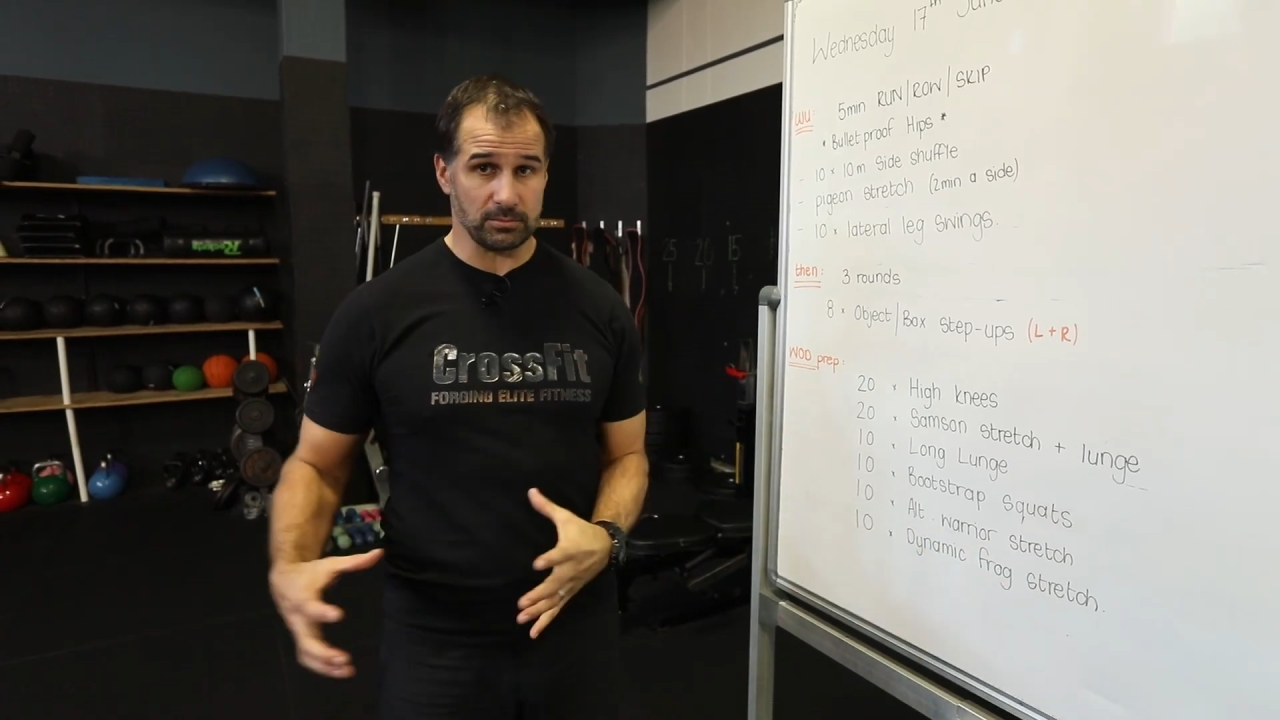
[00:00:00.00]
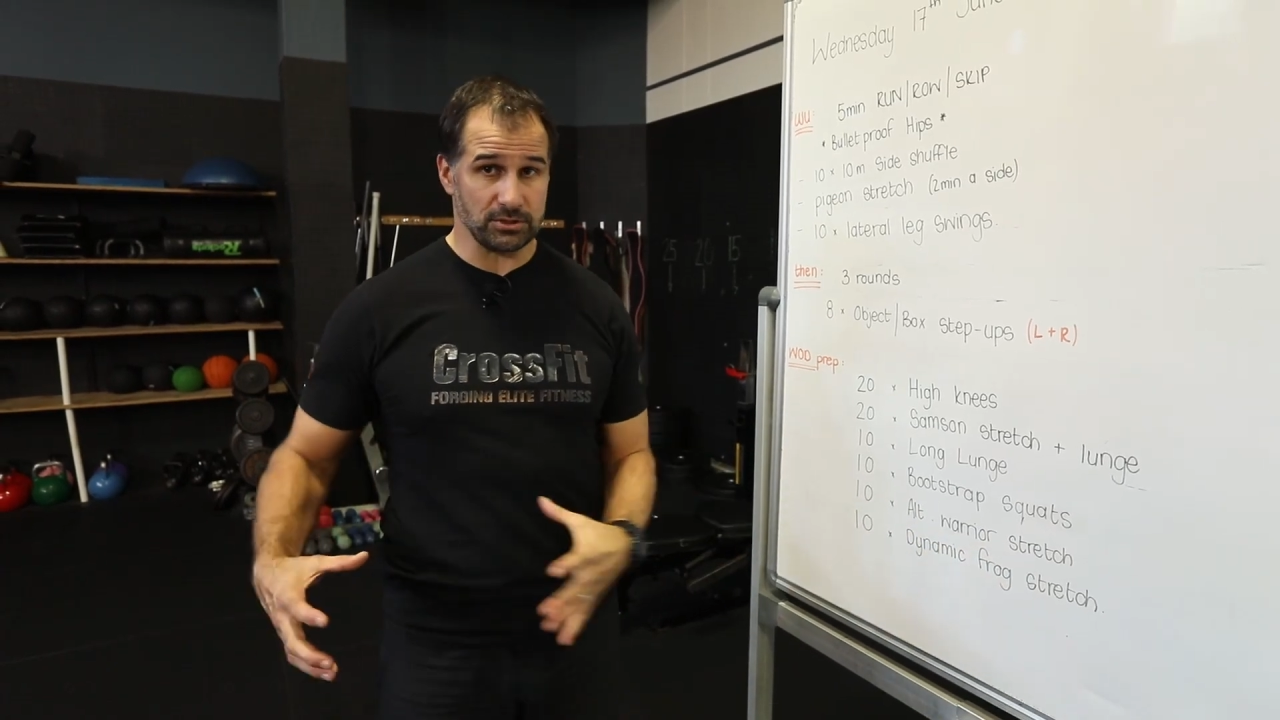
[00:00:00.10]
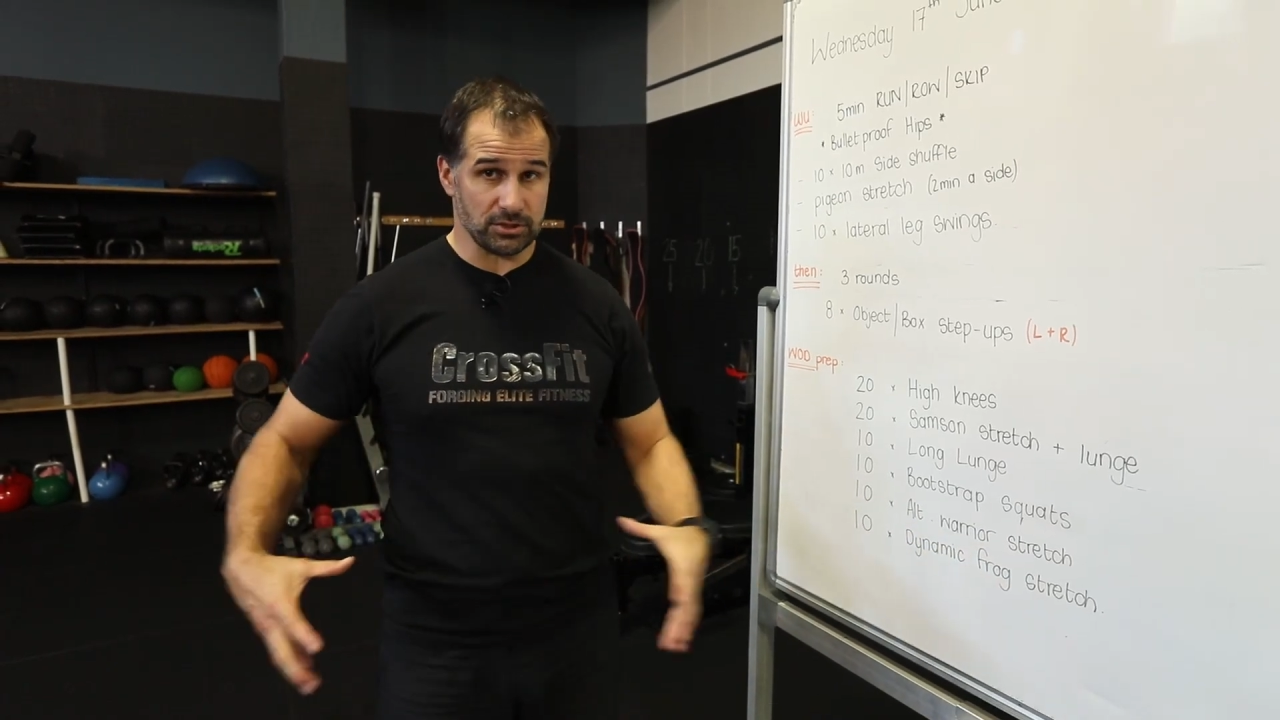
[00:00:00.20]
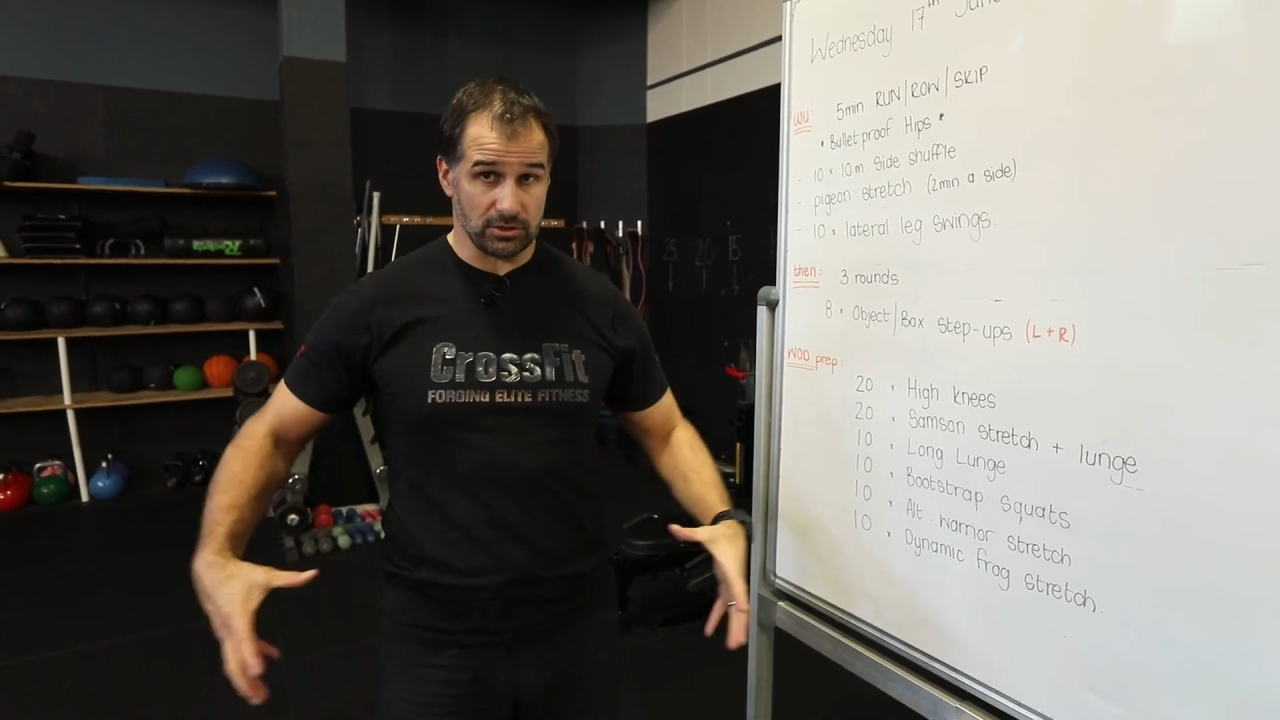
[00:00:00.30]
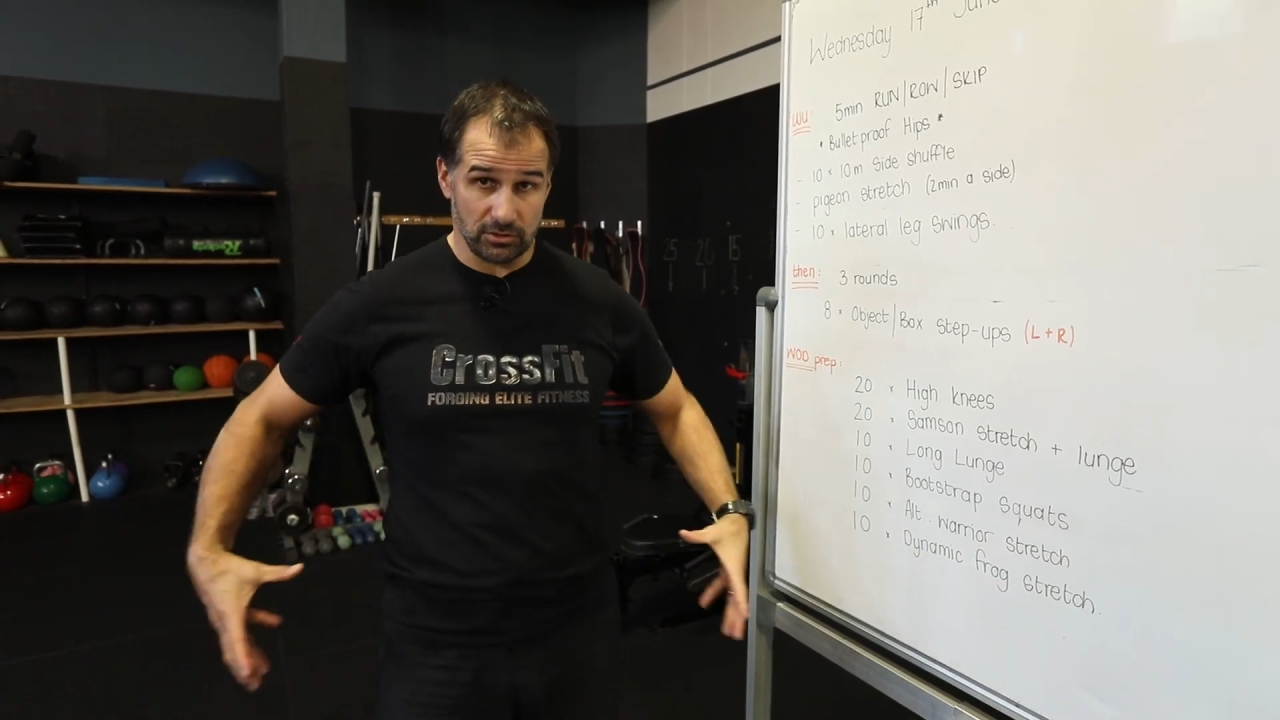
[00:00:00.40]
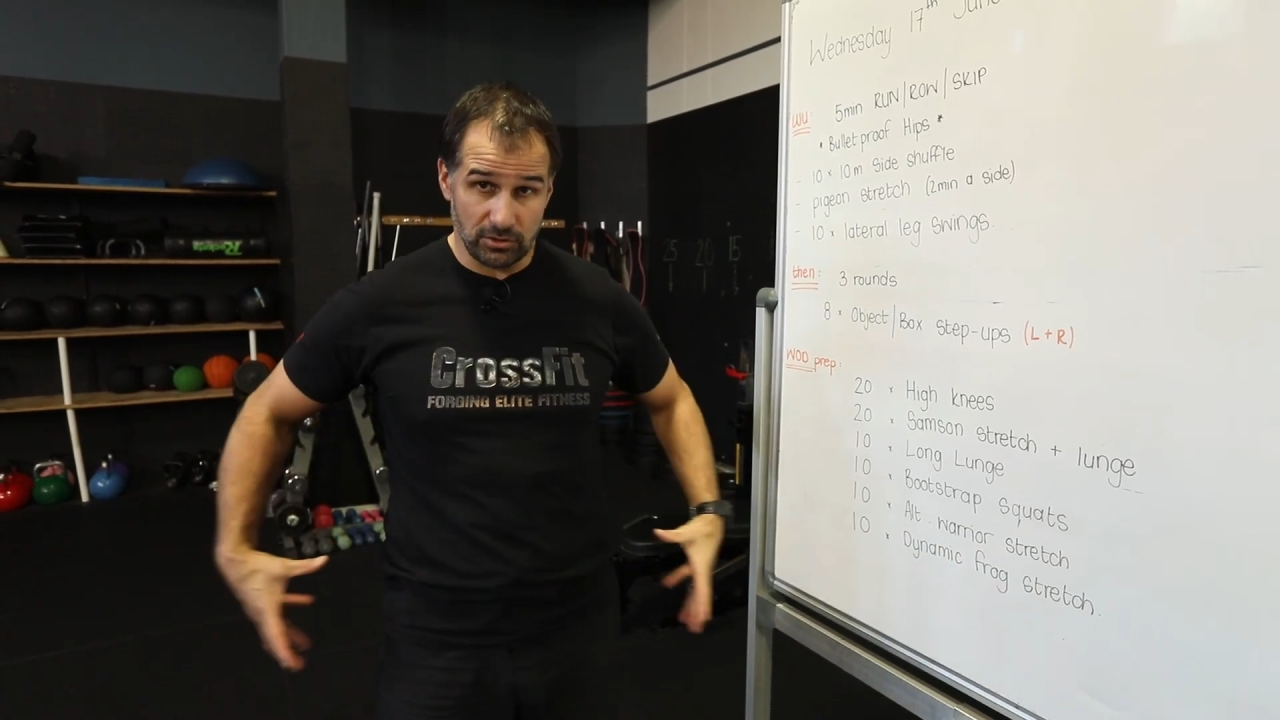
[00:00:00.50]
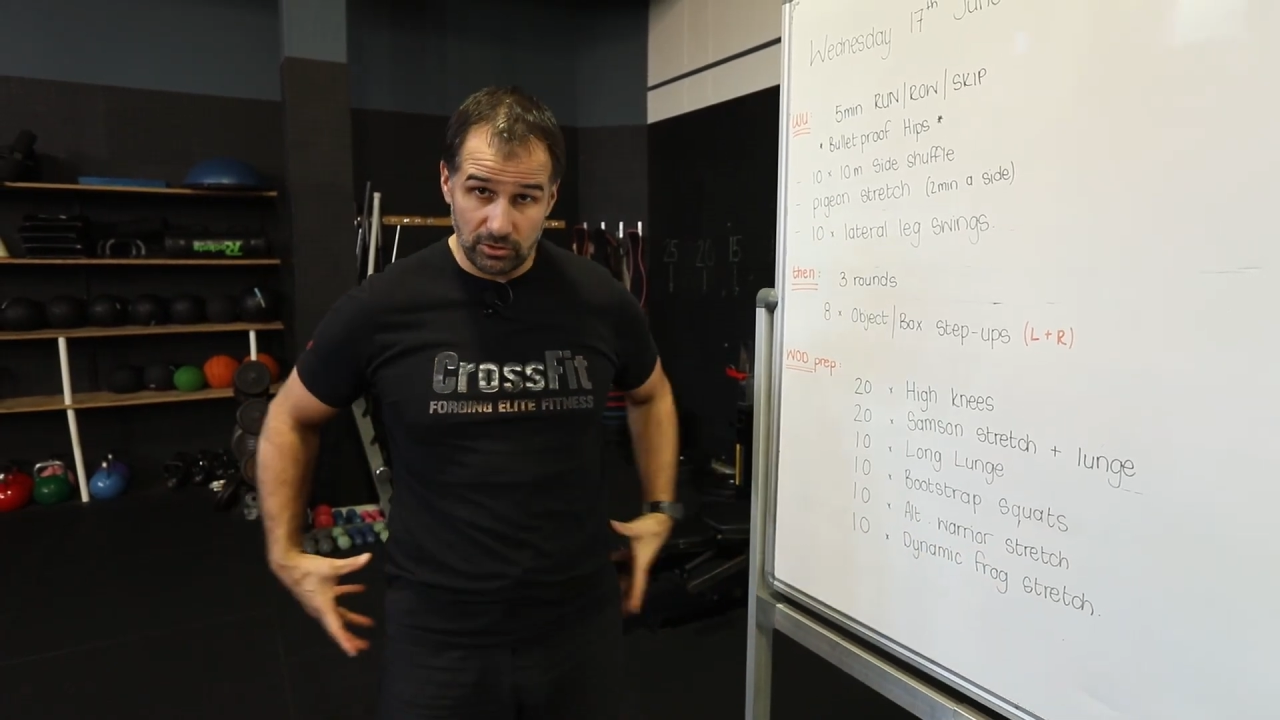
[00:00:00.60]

position,